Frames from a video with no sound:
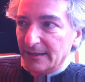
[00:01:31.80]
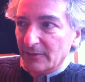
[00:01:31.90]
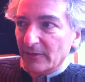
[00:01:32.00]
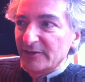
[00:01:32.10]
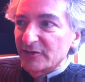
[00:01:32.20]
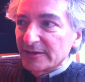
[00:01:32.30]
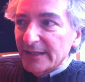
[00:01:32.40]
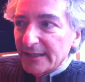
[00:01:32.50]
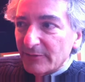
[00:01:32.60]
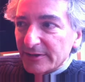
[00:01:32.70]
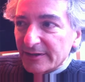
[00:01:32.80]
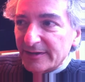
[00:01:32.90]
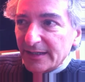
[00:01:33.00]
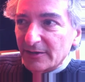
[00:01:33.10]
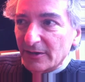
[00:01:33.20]

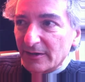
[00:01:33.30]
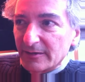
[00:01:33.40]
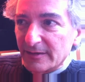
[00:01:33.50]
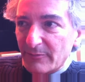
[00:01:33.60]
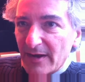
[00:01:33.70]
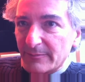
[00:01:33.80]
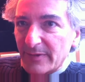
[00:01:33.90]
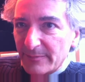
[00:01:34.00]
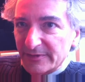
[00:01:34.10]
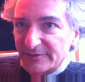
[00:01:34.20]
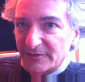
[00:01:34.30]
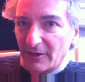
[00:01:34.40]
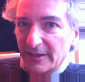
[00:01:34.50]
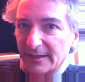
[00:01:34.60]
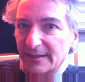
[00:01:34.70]
the Bread and Puppet
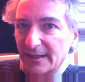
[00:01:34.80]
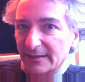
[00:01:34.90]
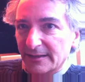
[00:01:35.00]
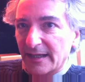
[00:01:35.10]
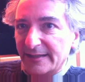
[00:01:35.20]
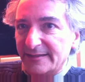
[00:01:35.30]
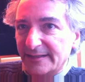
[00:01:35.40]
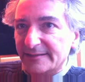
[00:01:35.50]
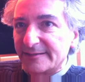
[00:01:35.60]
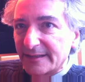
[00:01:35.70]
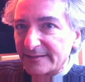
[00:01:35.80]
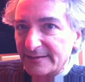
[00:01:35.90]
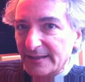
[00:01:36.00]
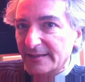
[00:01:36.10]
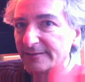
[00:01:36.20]
started in the
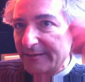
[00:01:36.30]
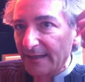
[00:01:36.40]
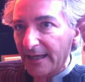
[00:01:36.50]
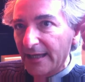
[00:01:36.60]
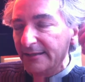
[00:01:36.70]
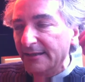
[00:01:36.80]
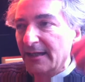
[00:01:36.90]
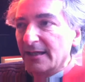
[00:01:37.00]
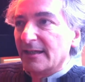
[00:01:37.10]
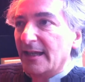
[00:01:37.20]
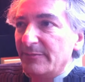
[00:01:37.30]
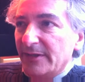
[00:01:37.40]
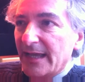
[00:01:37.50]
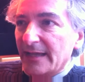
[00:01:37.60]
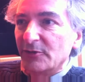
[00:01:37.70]
1960s, and it
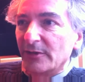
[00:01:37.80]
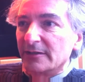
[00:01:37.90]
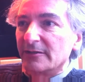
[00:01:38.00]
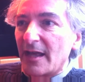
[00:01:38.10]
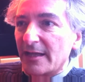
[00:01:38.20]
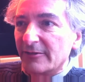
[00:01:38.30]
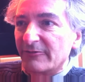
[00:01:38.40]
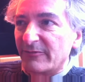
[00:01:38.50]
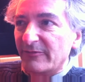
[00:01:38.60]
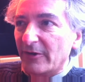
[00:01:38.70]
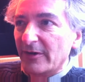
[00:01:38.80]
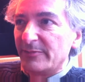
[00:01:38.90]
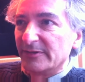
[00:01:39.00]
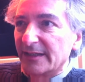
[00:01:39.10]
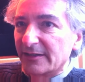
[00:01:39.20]
began doing a lot of very
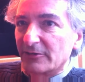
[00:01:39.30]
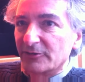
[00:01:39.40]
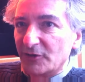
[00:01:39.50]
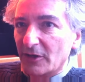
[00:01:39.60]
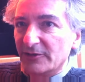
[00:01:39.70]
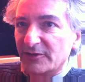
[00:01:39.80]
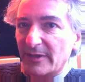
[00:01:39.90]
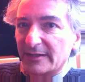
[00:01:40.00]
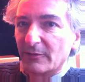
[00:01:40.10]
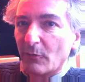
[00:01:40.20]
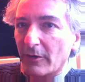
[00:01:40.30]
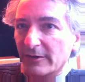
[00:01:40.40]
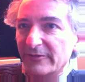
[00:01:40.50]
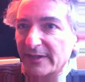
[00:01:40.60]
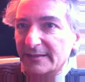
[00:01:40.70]
political shows about the
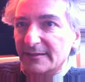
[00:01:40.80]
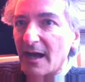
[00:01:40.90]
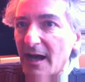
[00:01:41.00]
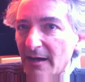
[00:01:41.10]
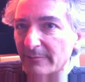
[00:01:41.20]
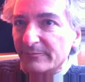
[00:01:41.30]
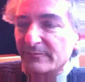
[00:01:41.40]
war in Vietnam,